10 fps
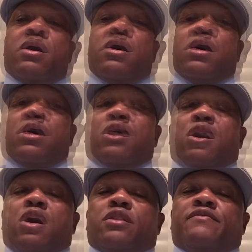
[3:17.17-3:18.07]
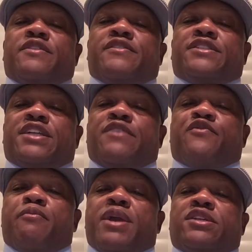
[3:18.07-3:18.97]
All of this
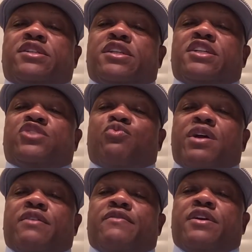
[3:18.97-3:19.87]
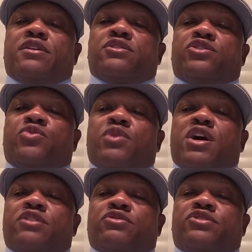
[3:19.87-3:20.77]
information is relevant to
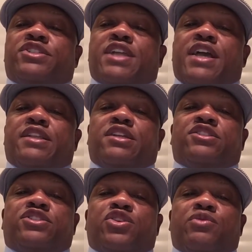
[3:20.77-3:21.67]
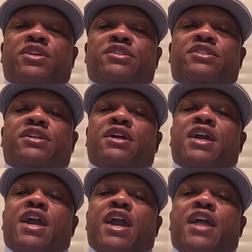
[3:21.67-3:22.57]
understanding students
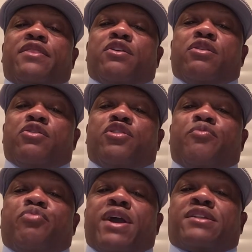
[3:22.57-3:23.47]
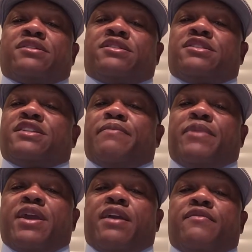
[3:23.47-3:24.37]
and their learning practices and
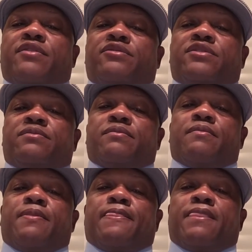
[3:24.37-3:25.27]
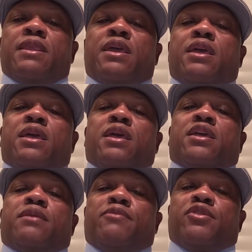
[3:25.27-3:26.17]
behaviors.
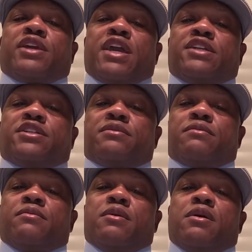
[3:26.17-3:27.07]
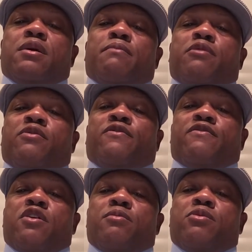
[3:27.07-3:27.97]
Communication, both
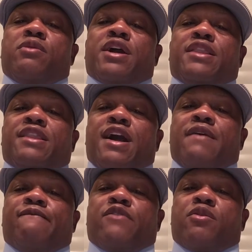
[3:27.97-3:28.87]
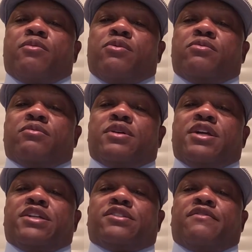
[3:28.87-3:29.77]
verbal and nonverbal,
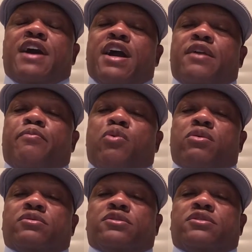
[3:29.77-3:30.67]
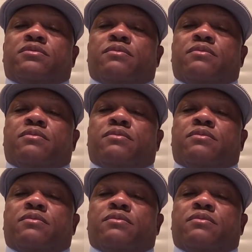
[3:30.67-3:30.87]
is of high importance.